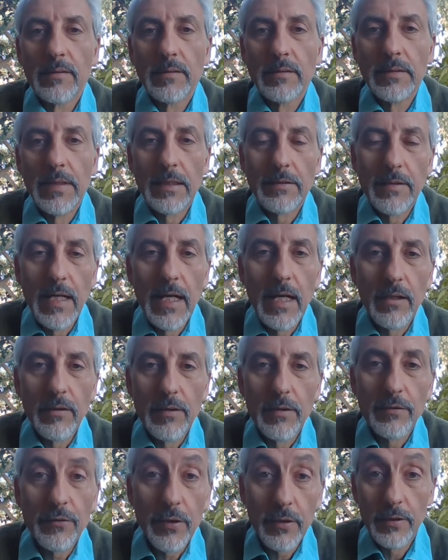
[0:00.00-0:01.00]
That's how
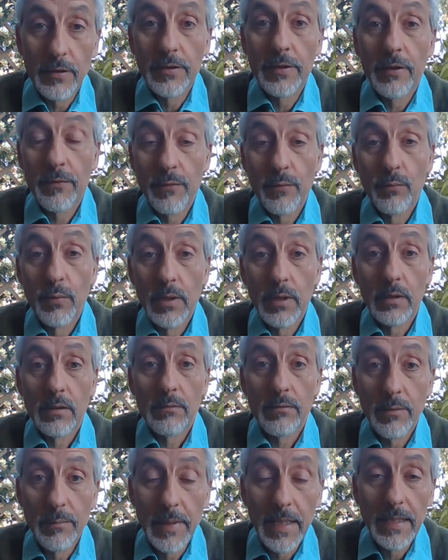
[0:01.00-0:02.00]
the turning of the
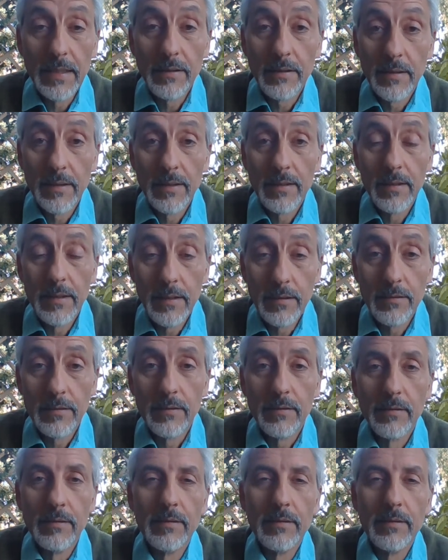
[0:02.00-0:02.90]
world remained hidden